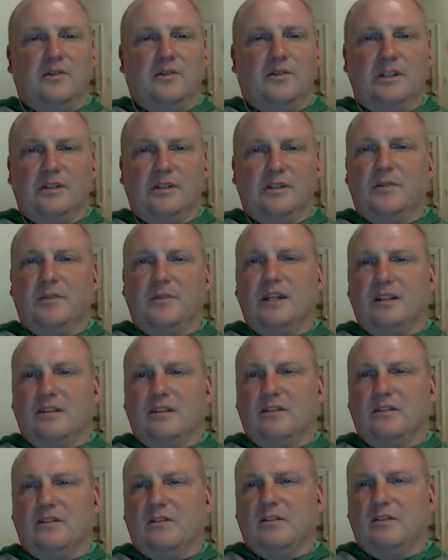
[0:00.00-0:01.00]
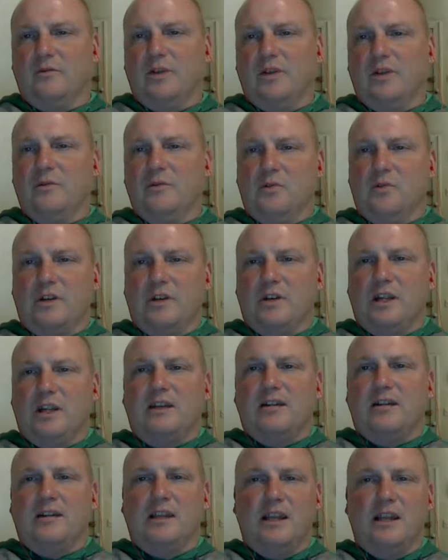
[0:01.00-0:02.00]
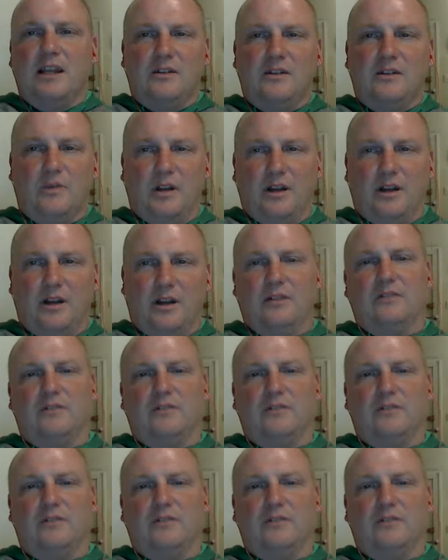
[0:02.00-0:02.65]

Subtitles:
they're making their way more down to K-12.